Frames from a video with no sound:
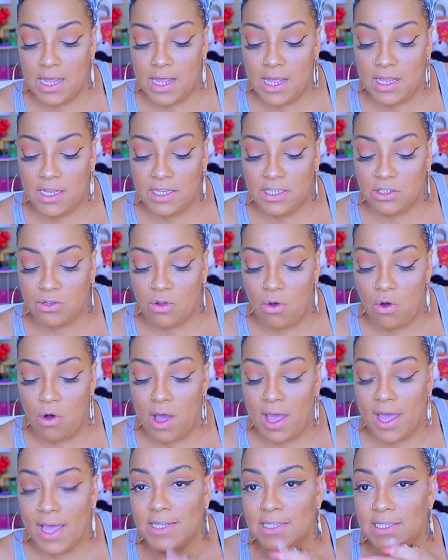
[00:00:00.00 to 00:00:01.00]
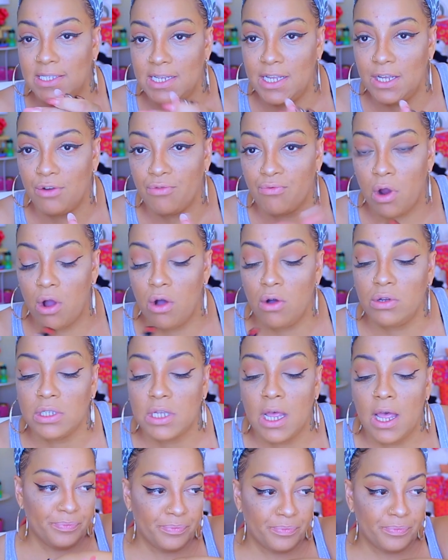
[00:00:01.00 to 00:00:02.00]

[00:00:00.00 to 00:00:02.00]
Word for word: is called Antique Rose.